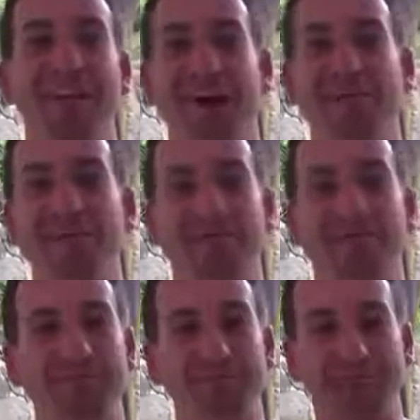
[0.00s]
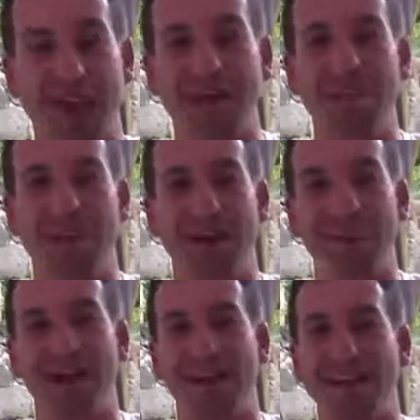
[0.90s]
I was kind of
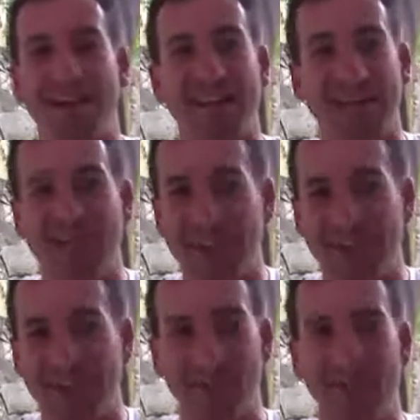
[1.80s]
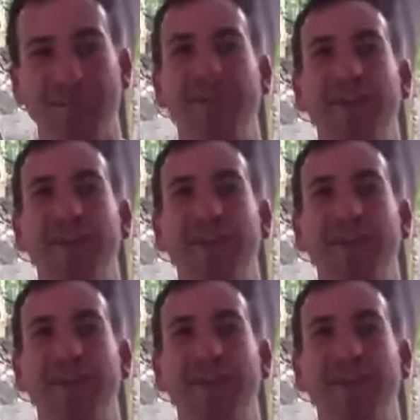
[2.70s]
bummed out I didn't have the GoPro